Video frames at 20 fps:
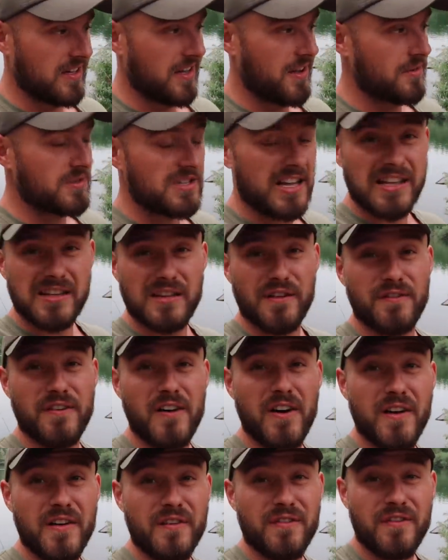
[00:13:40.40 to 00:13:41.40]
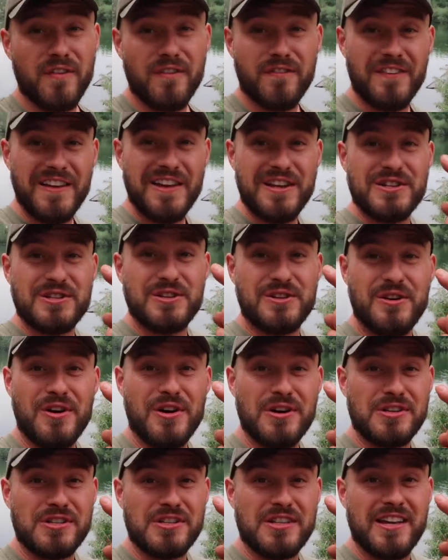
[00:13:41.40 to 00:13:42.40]
So 10 to 5. Fingers
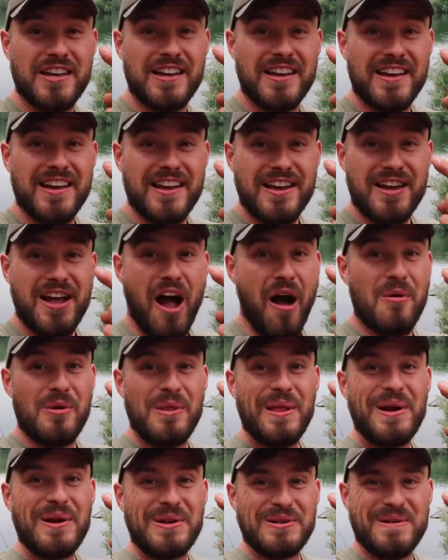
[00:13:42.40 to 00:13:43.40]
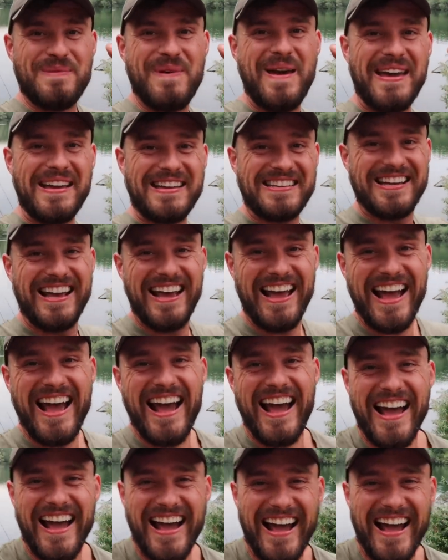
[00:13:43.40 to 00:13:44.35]
crossed. Come on, then, Ossipigs.